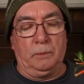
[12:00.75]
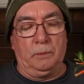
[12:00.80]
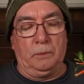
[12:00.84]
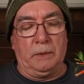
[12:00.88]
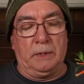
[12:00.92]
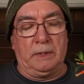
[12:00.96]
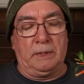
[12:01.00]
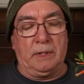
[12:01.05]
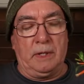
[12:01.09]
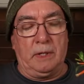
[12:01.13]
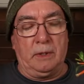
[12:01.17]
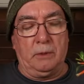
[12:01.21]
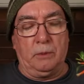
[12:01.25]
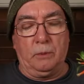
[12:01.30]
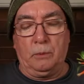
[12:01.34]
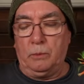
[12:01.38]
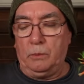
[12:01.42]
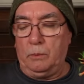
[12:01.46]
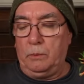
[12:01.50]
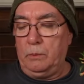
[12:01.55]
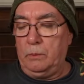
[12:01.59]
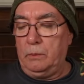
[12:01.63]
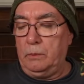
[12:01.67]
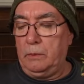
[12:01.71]
But then,
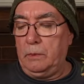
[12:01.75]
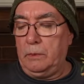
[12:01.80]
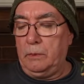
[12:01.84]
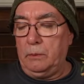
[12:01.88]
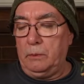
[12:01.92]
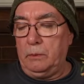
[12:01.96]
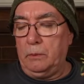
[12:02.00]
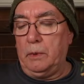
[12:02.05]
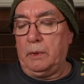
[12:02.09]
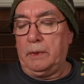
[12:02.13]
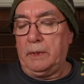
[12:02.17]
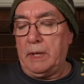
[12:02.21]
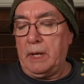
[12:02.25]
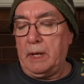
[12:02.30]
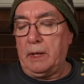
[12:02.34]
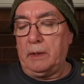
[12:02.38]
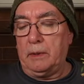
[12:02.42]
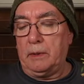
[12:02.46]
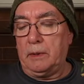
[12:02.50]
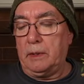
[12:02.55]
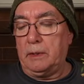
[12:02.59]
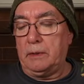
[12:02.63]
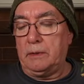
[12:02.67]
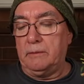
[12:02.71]
well, yeah,
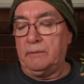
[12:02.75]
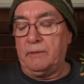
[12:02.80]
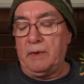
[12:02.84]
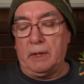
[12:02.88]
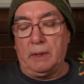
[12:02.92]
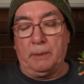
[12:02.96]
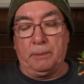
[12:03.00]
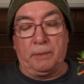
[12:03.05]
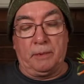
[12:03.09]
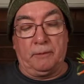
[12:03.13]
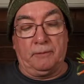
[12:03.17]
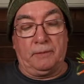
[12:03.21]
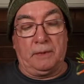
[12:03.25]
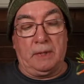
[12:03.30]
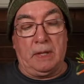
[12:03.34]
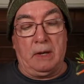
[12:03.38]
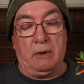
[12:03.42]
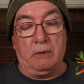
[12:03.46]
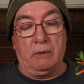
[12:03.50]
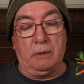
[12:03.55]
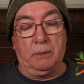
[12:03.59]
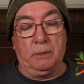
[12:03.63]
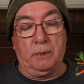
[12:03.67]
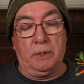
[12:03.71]
it developed the
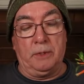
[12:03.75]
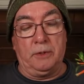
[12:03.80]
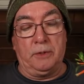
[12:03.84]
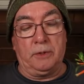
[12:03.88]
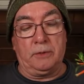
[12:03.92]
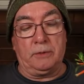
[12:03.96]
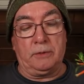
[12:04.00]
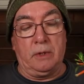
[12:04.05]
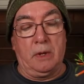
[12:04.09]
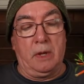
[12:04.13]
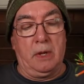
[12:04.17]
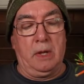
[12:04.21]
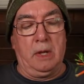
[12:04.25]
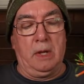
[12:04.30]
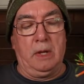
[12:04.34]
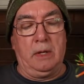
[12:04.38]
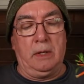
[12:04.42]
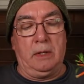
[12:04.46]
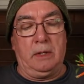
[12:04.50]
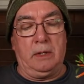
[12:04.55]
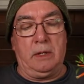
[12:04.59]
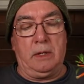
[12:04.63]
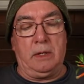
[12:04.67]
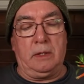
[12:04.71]
flower, but just,
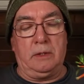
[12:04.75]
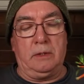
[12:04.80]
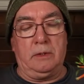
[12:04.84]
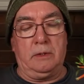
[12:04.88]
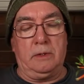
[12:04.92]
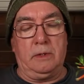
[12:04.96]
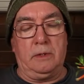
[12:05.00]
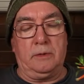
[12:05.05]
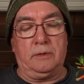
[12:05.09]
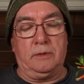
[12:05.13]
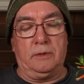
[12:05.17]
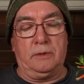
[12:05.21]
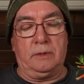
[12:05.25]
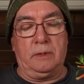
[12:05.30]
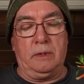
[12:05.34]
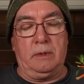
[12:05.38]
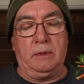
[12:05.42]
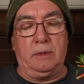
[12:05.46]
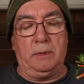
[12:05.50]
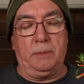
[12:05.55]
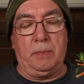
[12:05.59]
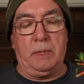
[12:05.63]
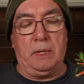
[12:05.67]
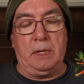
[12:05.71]
yeah, there doesn't
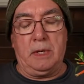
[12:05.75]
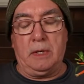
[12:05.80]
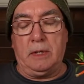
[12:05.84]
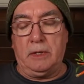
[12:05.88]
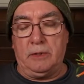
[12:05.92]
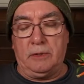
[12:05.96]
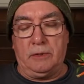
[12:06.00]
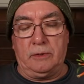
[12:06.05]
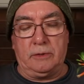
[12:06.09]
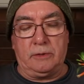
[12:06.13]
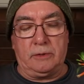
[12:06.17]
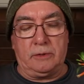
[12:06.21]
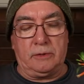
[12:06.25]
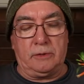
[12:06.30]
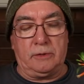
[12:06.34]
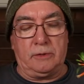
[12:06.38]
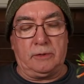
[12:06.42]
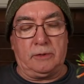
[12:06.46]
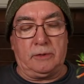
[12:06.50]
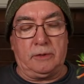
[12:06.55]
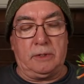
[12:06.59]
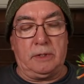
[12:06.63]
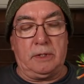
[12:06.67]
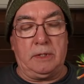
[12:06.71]
seem to be any
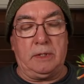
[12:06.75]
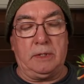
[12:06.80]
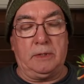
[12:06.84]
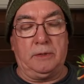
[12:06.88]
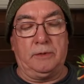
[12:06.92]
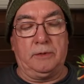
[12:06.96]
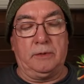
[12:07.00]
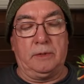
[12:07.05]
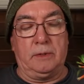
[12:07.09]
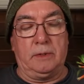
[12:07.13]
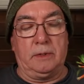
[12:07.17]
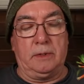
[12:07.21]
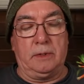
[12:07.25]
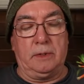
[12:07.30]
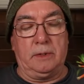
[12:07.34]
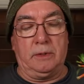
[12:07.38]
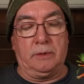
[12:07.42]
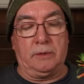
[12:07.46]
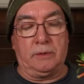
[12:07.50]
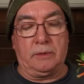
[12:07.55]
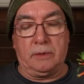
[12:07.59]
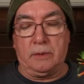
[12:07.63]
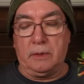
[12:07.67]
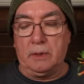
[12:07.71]
seeds in
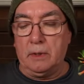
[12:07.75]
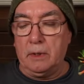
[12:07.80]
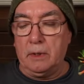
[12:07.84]
these.